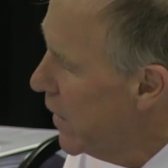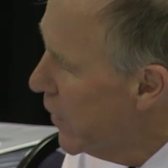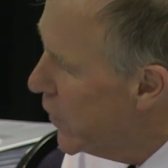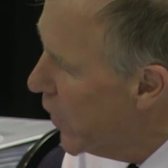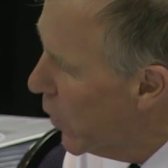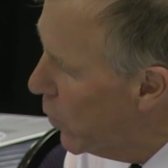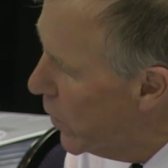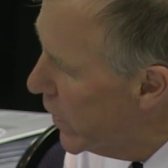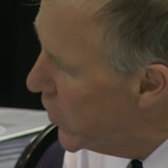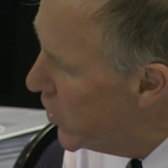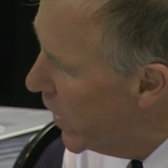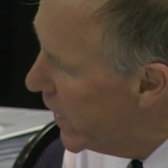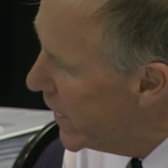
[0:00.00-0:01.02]
So we're
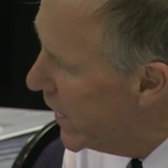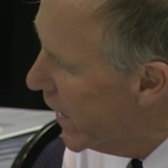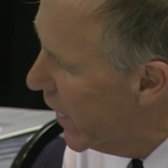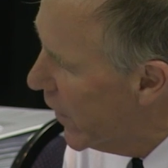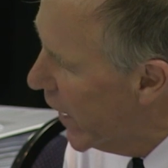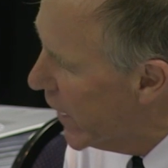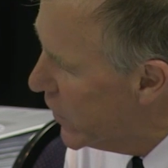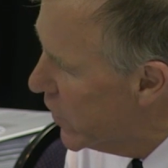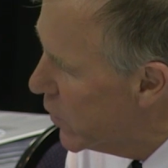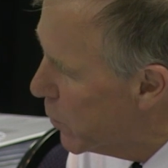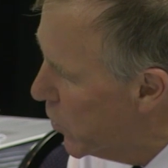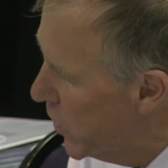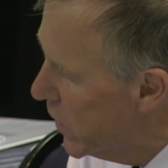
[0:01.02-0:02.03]
showing here, actually it's
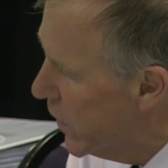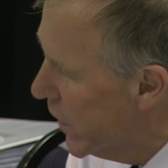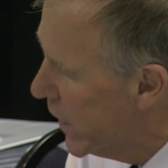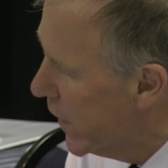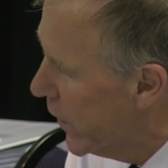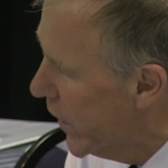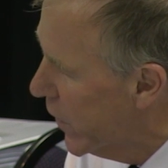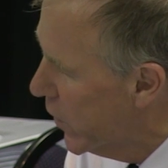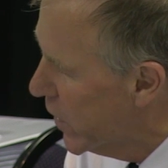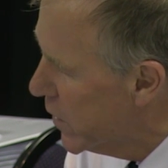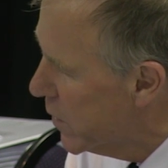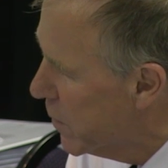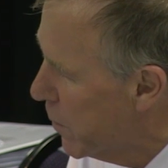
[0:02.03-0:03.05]
a good thing that they're
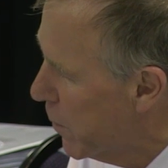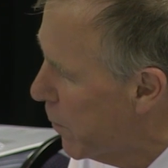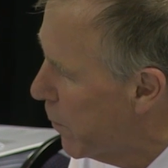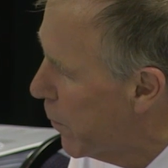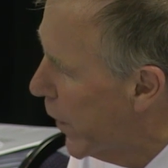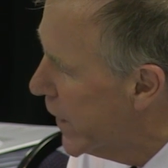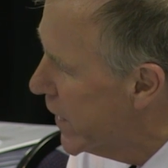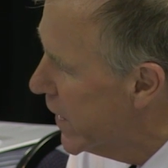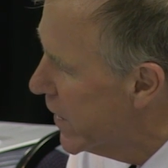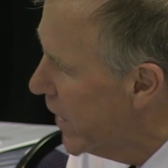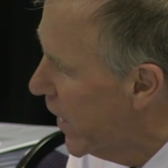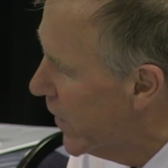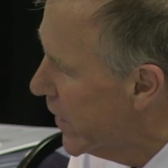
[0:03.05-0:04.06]
not breaking
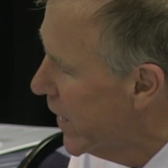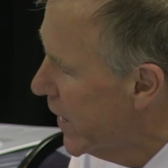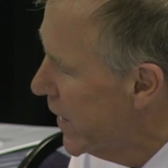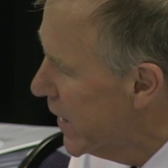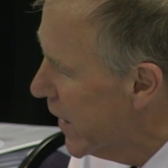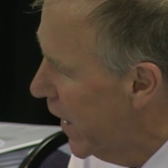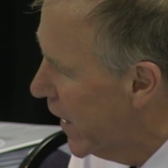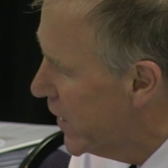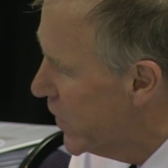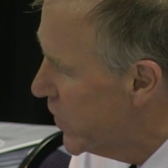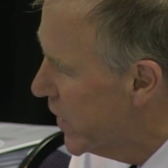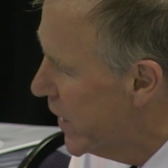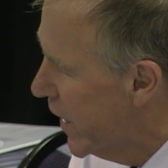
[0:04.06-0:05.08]
down
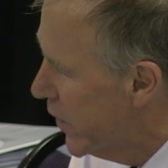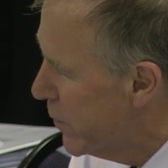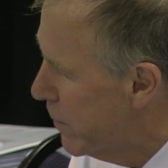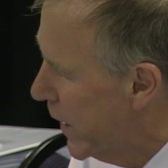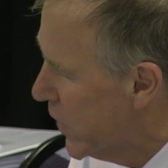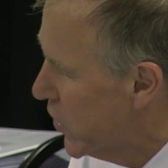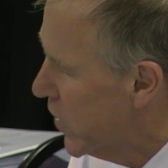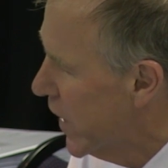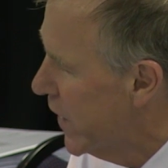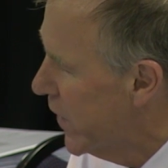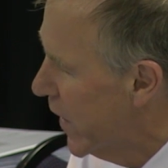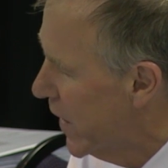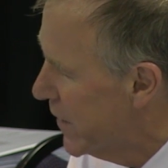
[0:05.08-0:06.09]
glycogen as much
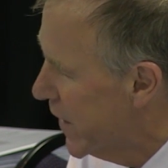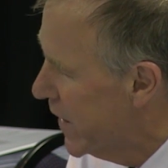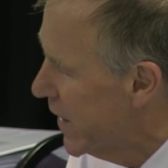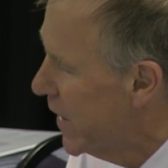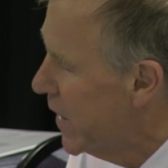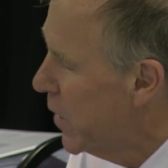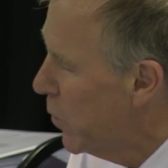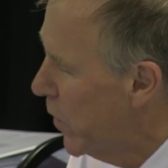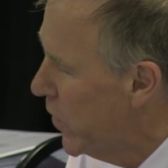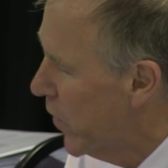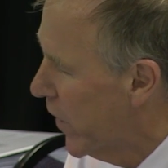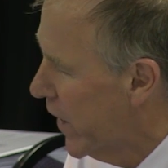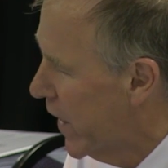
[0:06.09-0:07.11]
in the liver when
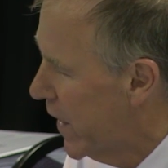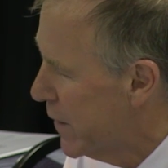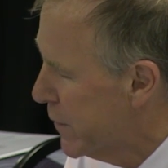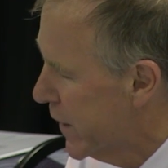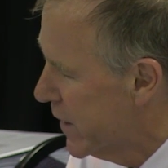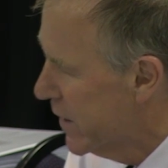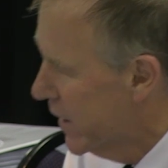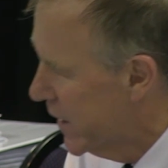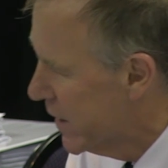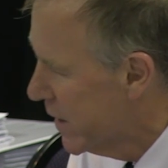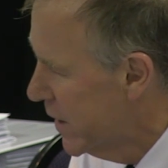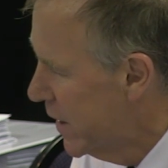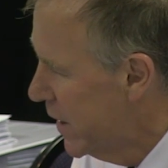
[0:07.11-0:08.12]
you're on a high-fat diet.
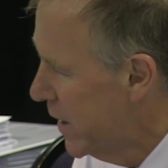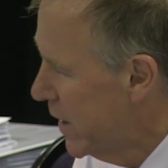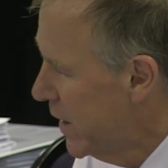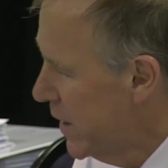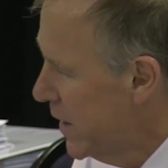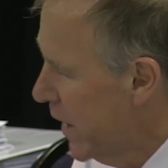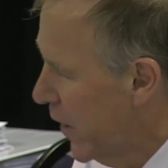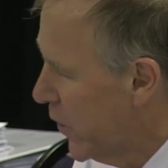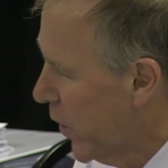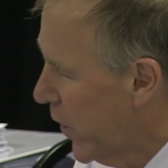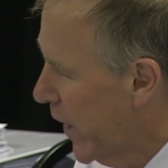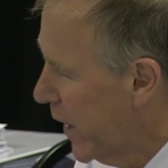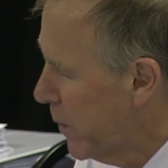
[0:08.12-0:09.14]
And so
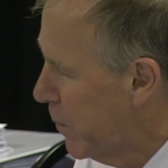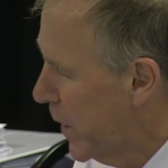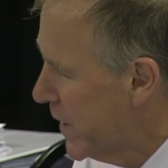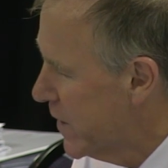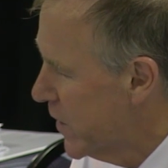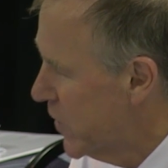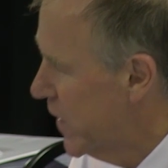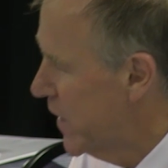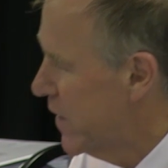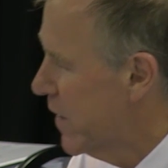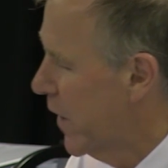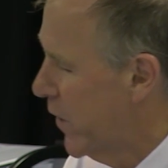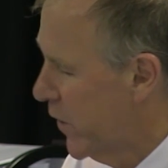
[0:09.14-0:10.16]
that might suggest
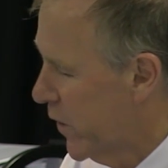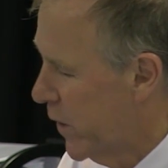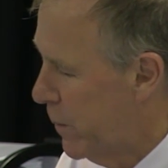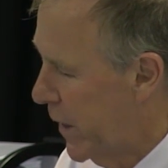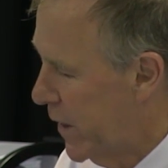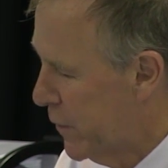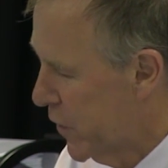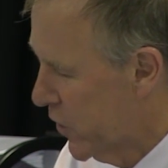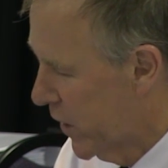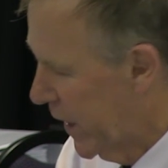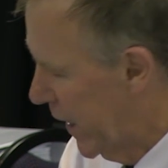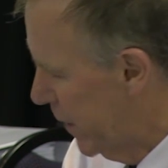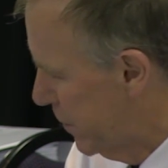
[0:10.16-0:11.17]
that this is a
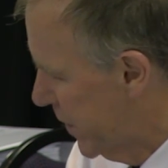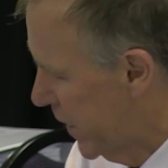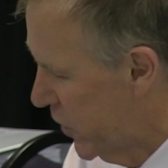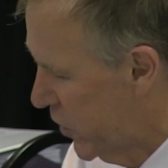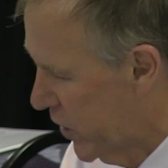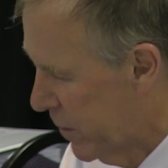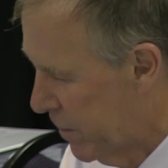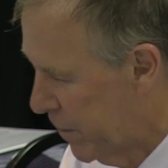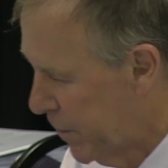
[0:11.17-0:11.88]
beneficial adaptation.